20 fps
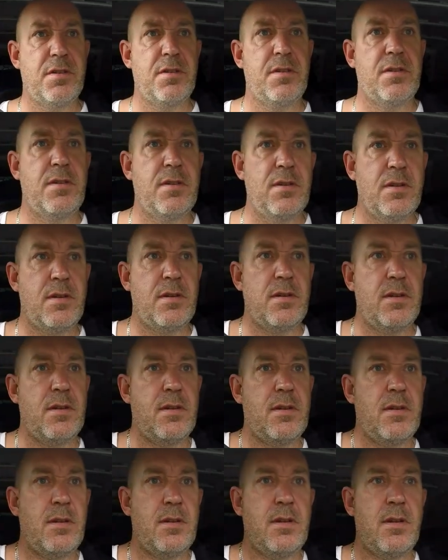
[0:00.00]

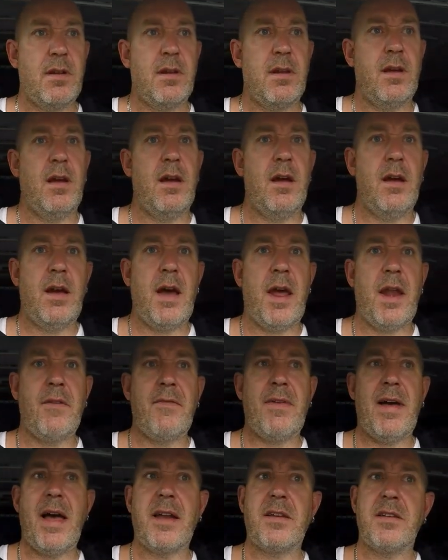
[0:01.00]
and
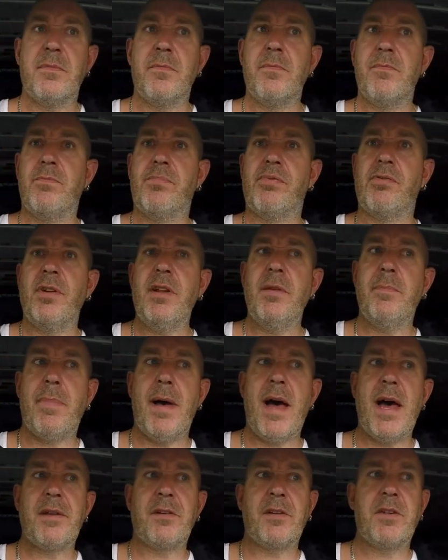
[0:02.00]
I've had some pretty
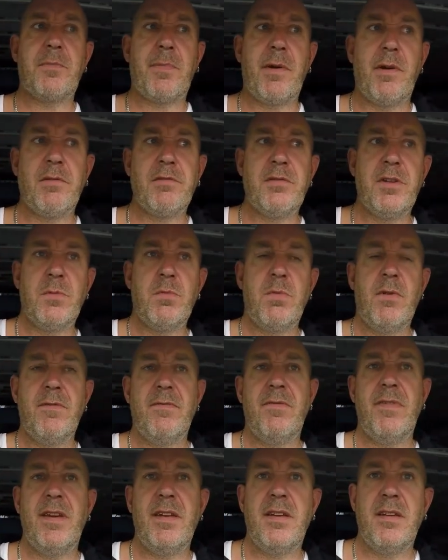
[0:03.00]
bad experiences
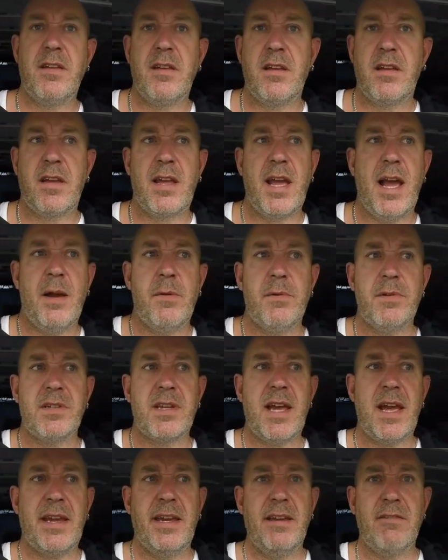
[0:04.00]
with the
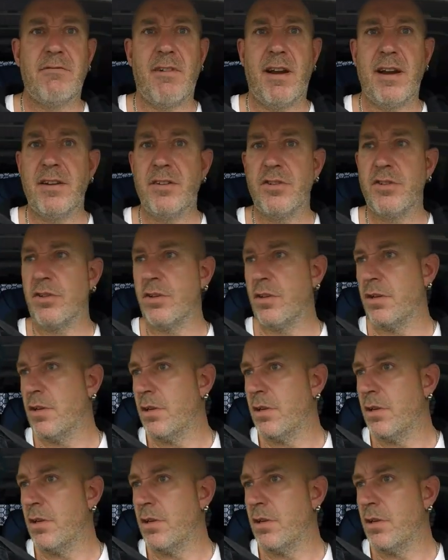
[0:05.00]
Kawasaki range